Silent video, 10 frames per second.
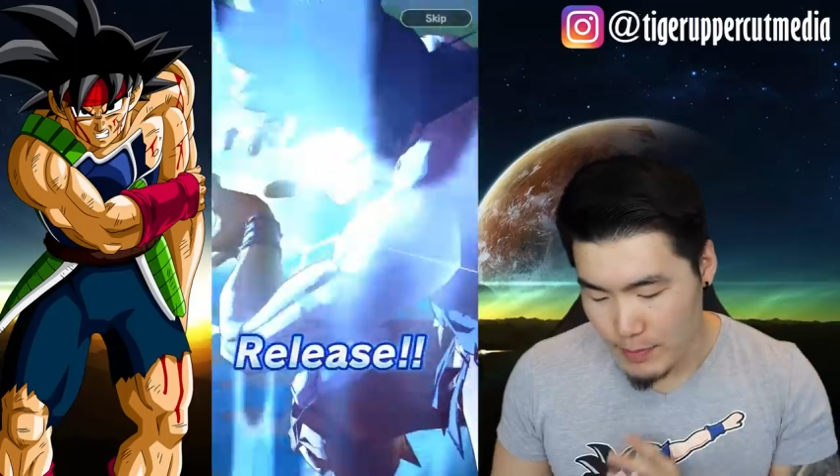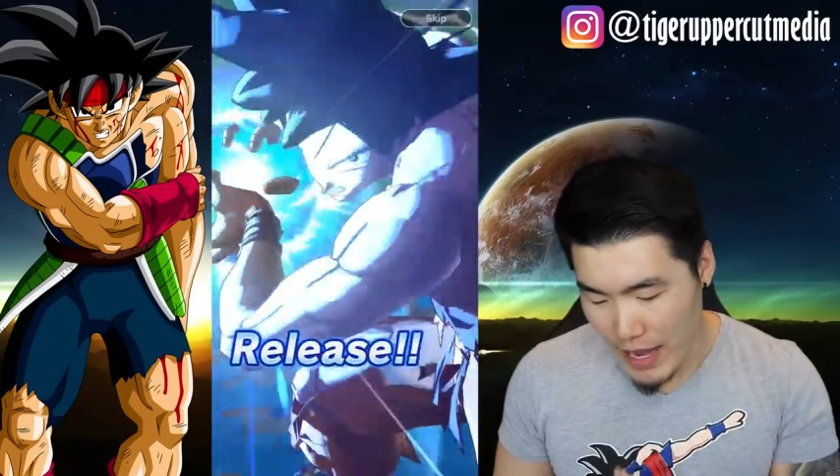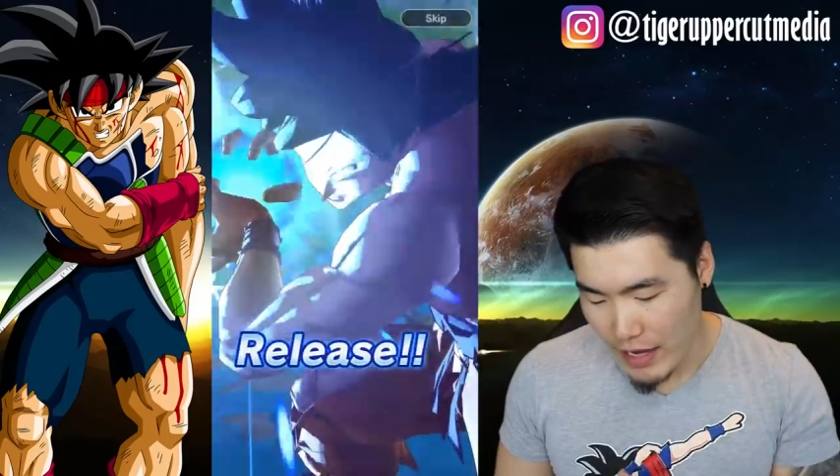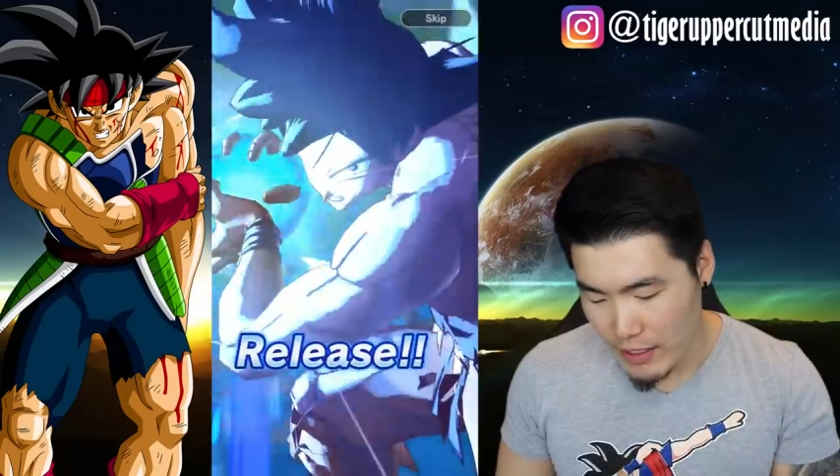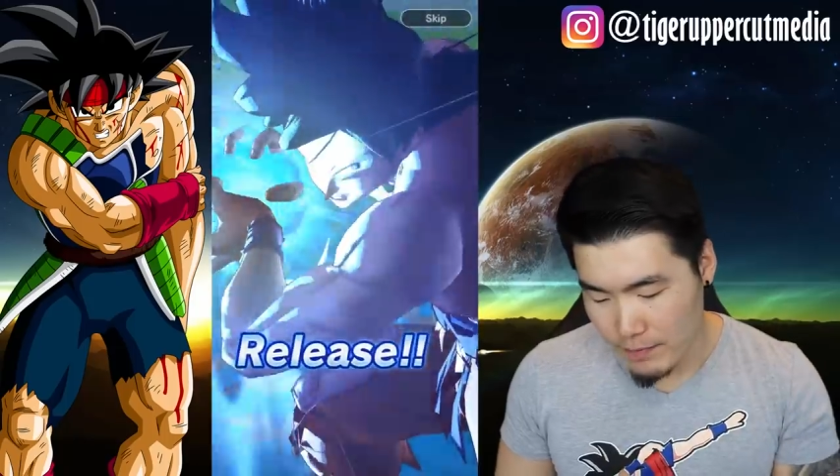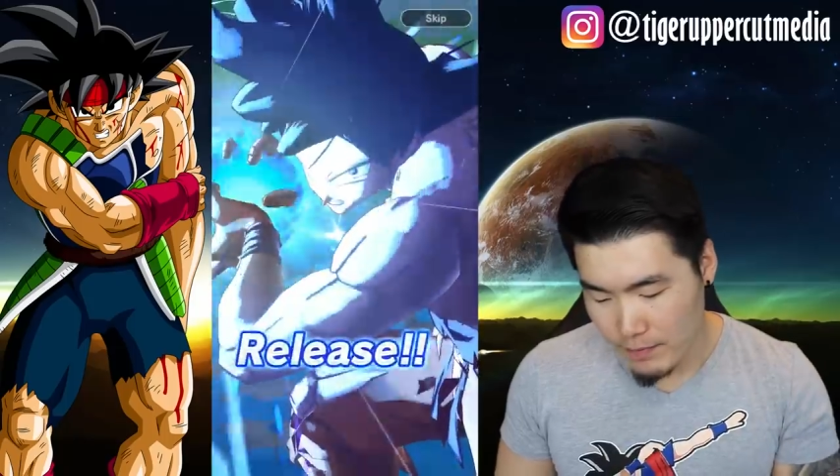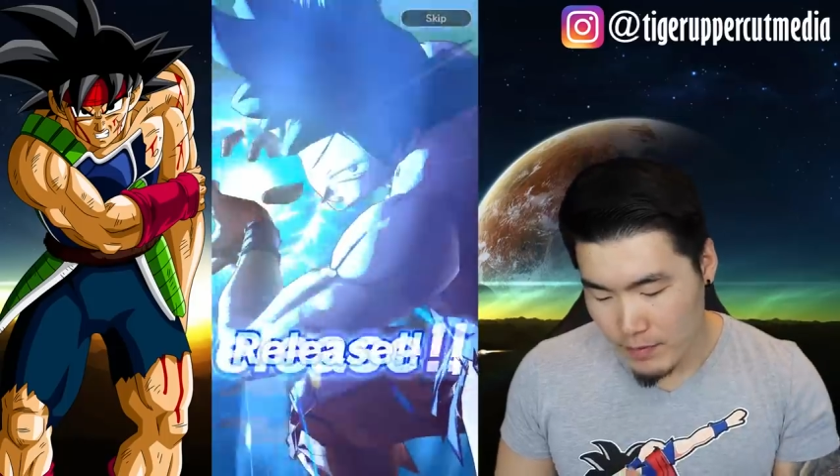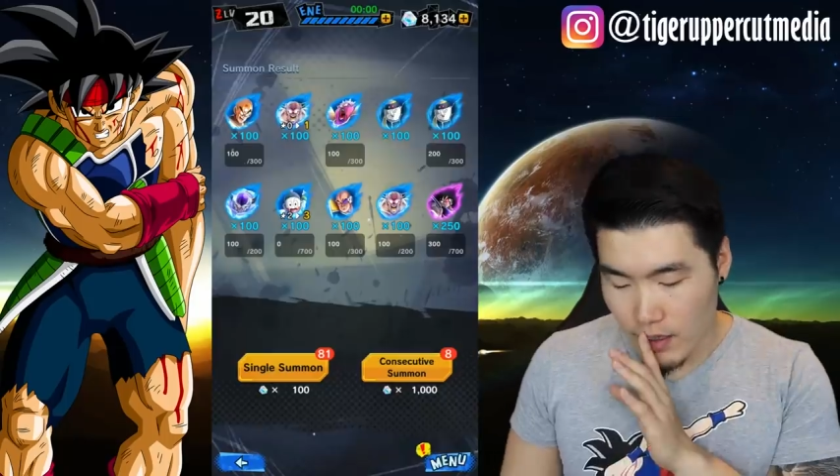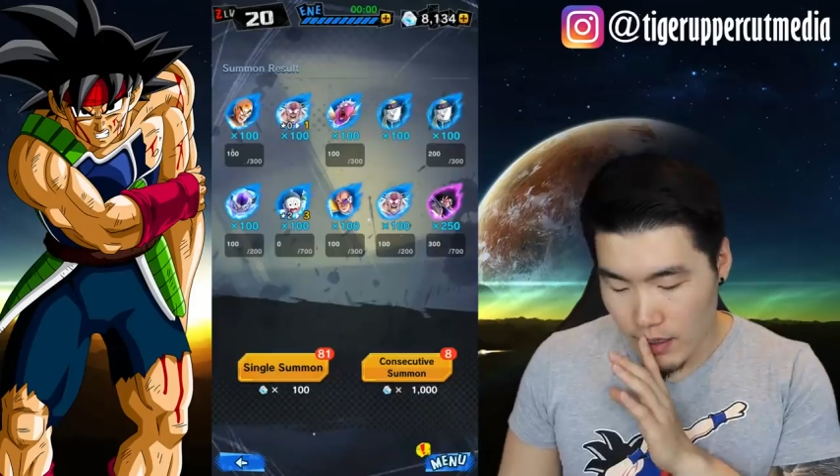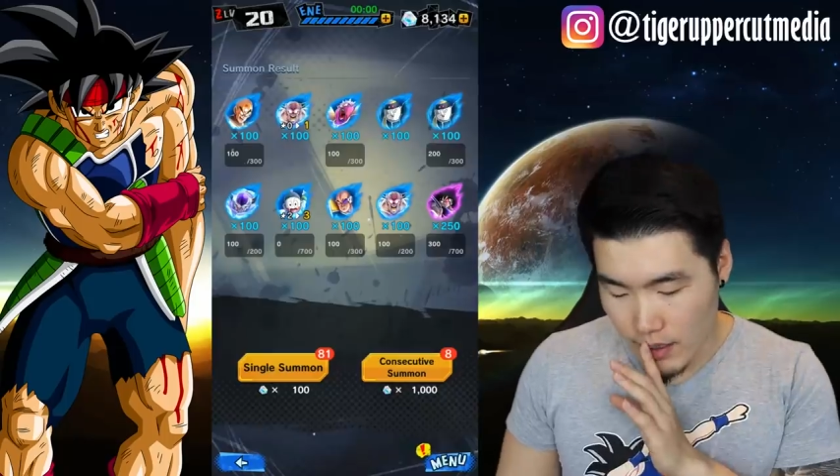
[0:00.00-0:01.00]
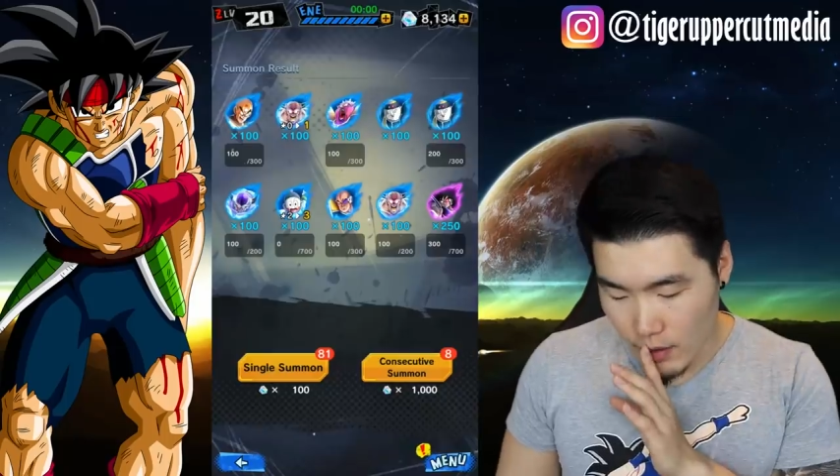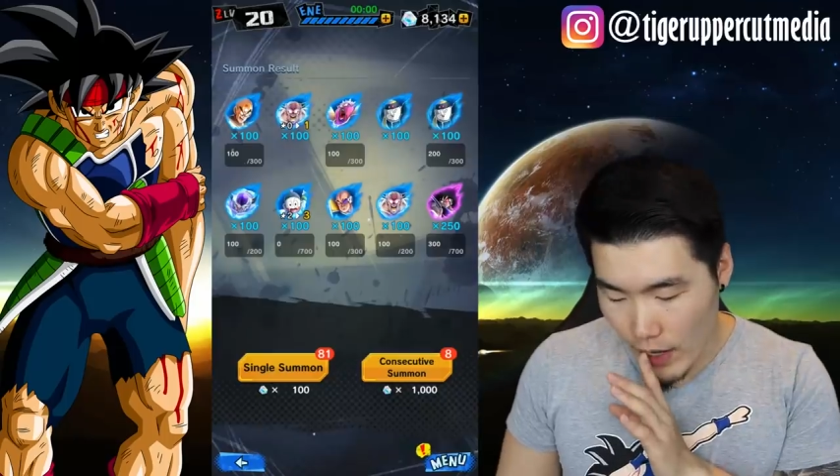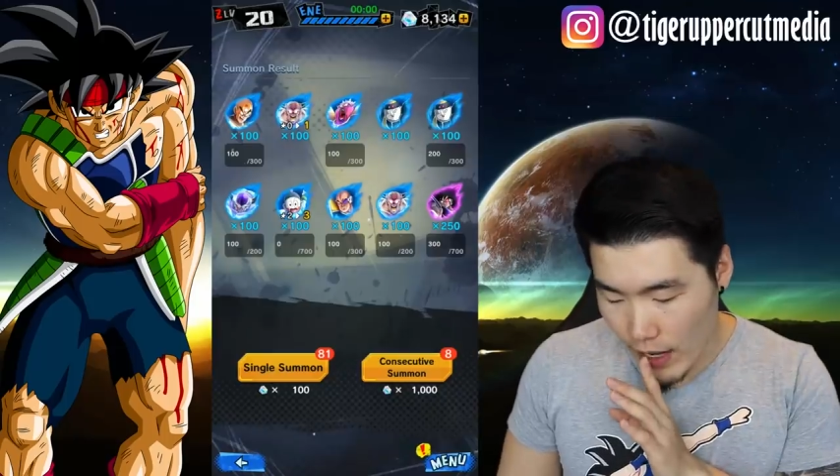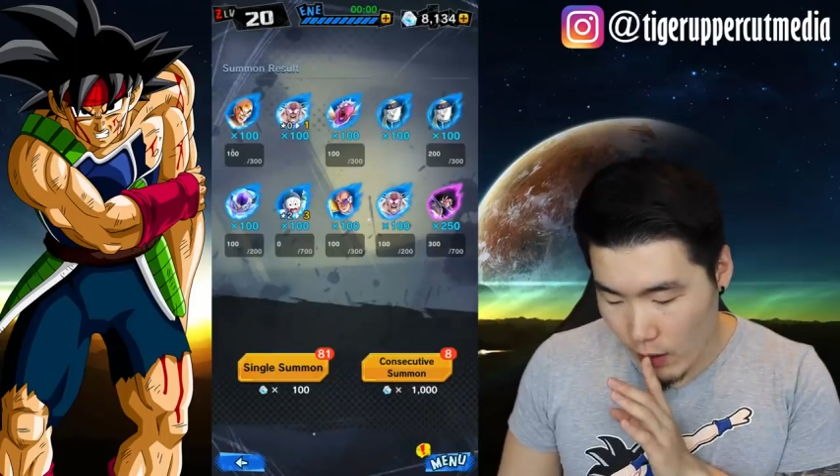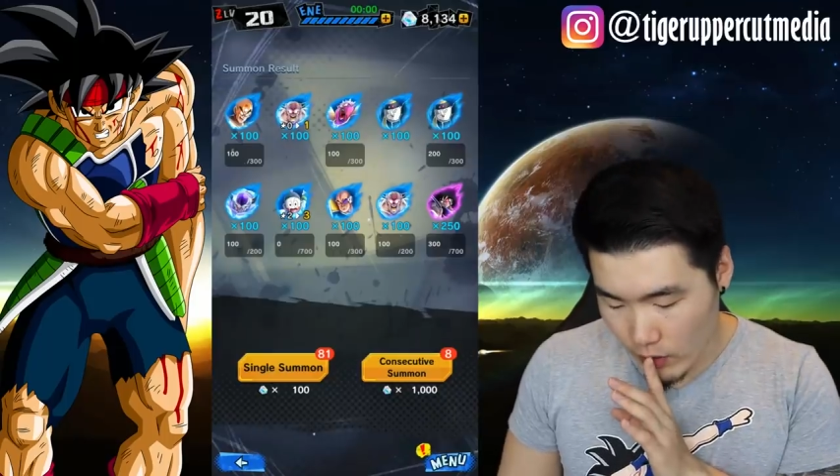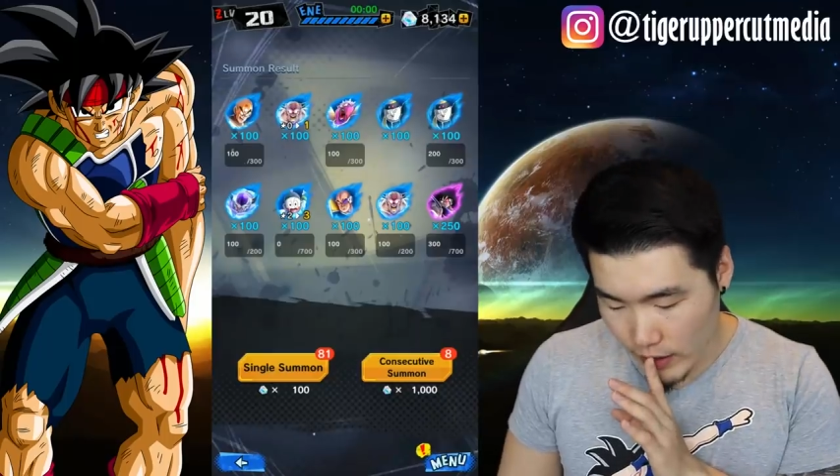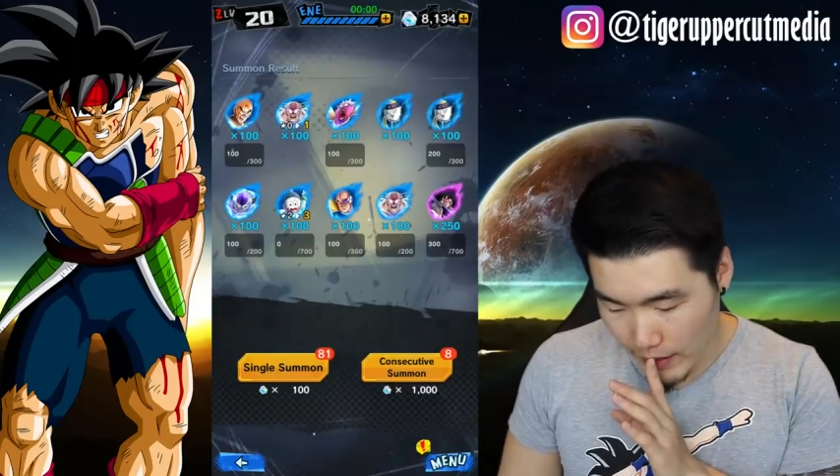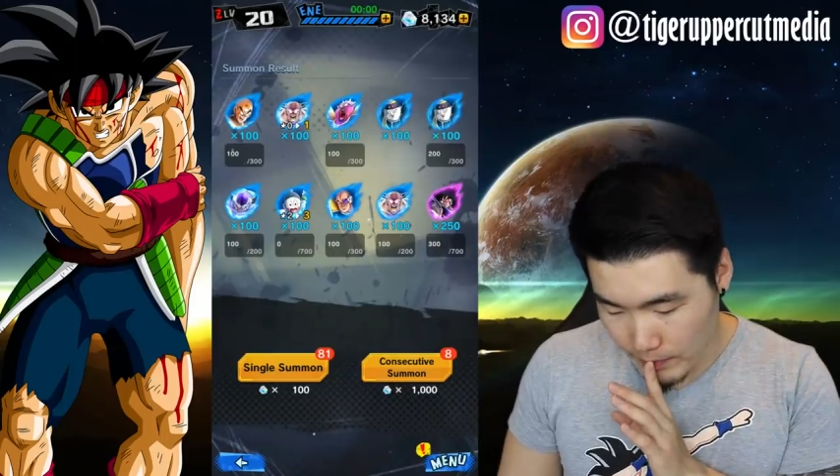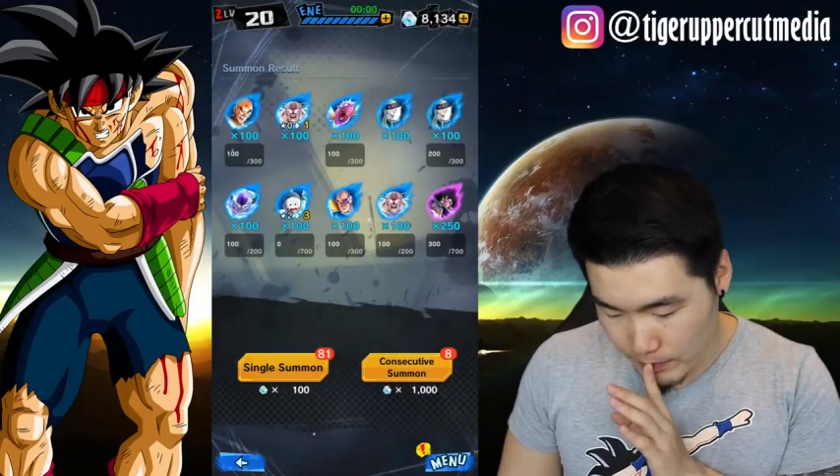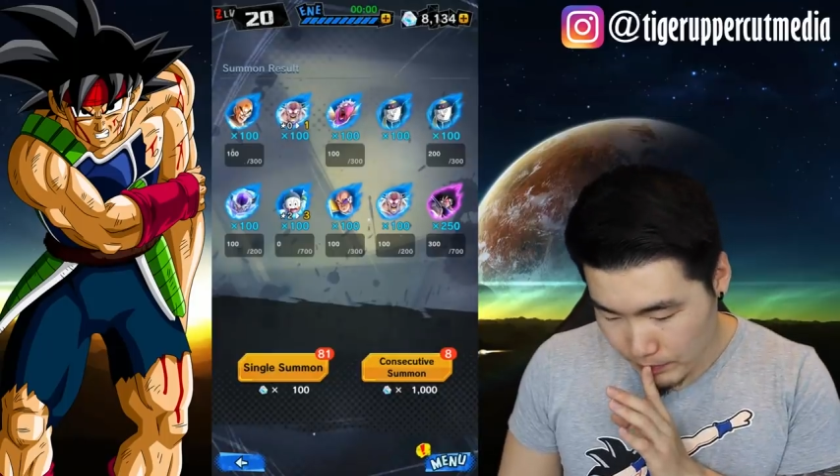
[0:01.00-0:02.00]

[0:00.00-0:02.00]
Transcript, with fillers: banner. Wow. Okay.